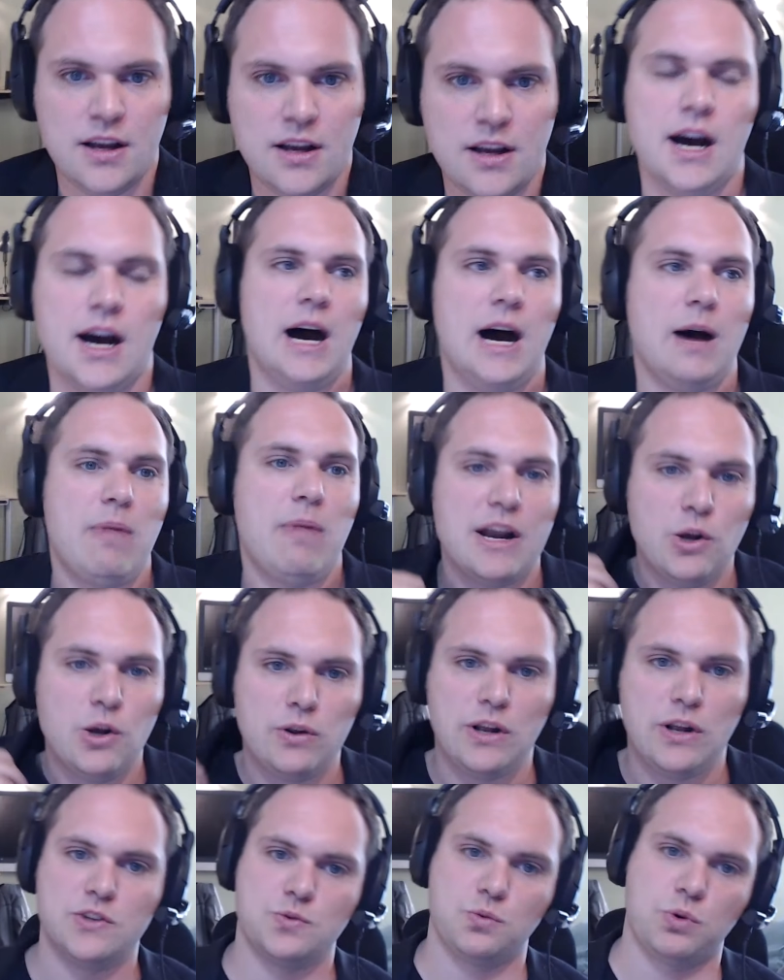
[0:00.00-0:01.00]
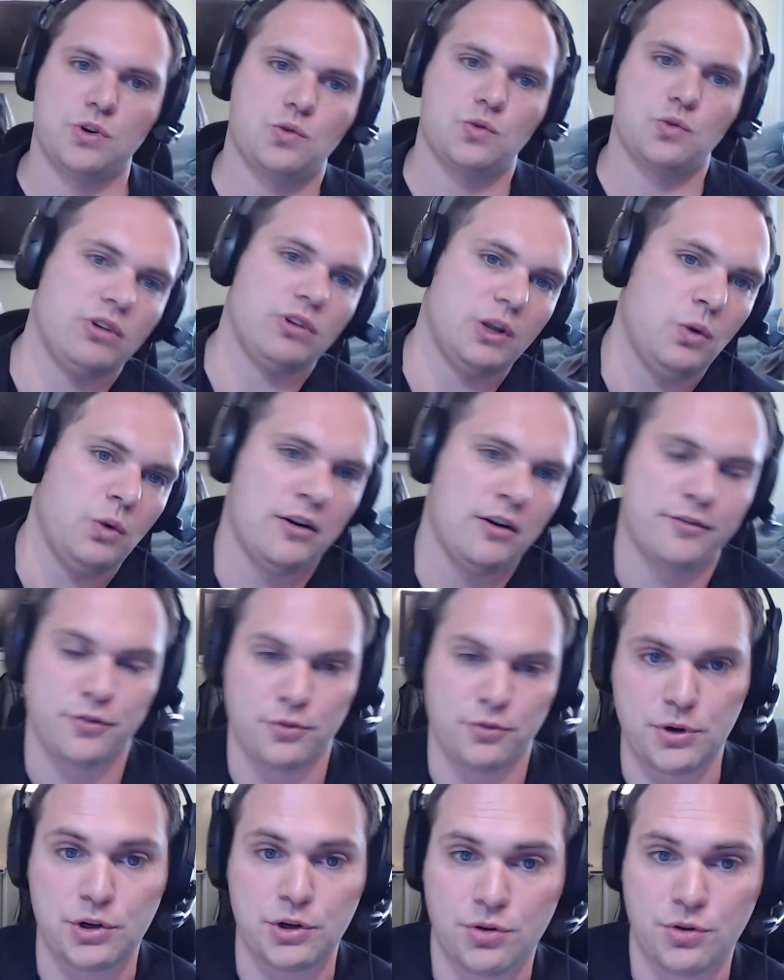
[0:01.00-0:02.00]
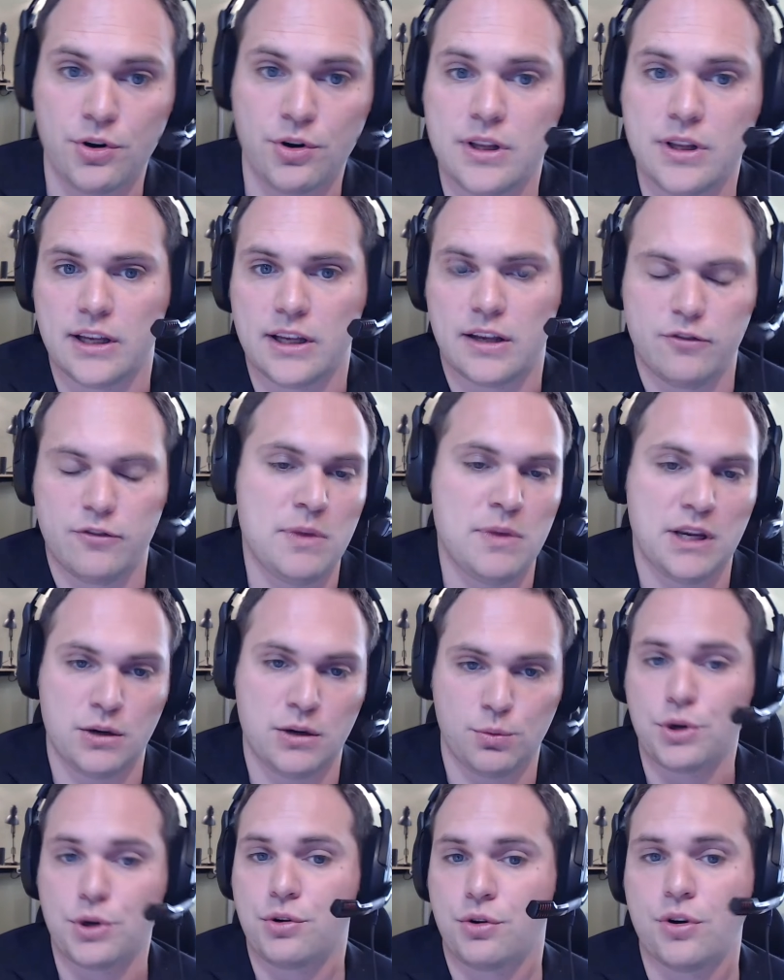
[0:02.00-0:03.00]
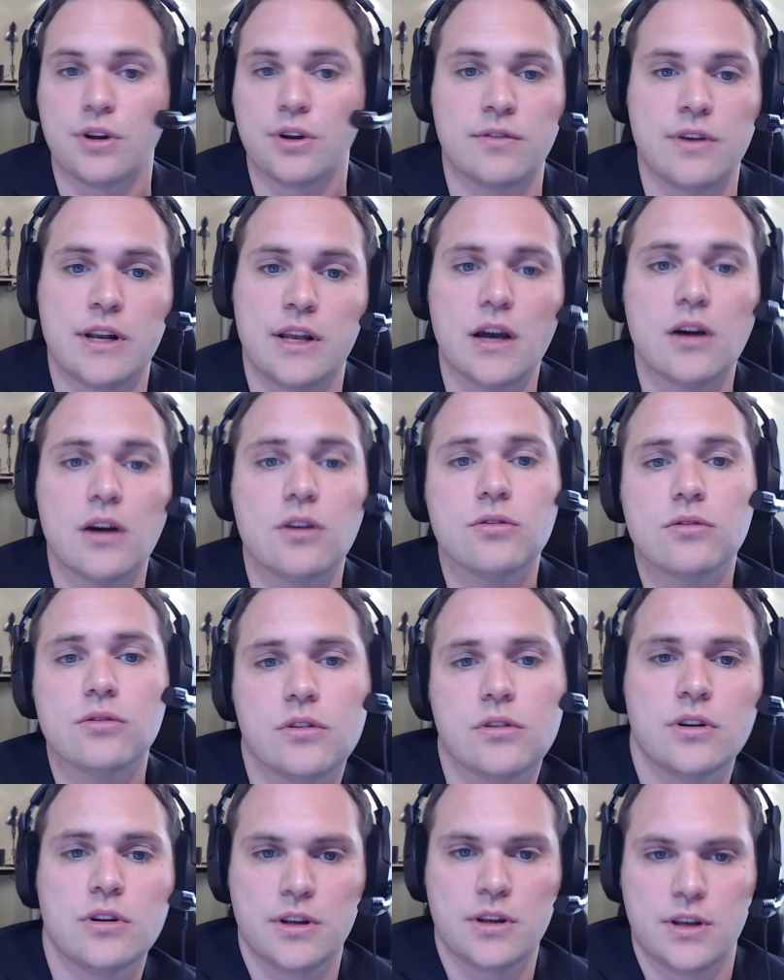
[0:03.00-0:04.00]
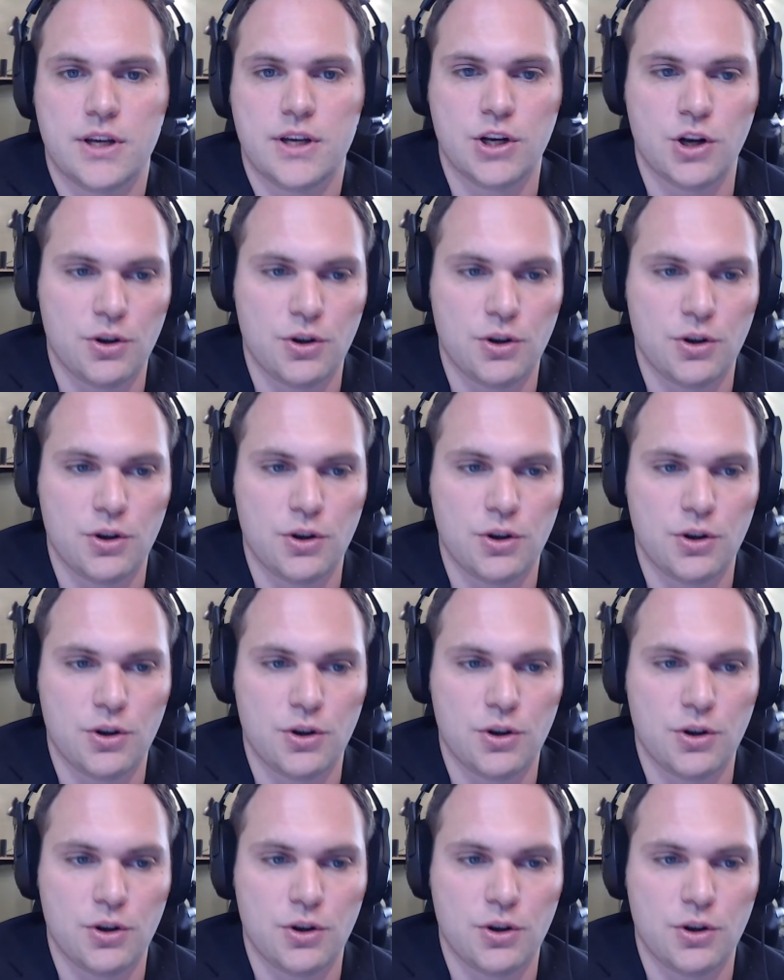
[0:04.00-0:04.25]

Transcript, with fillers: Um, I know that's worked really well for recruiting. Like if you make a recruiting video, you mm-hmm.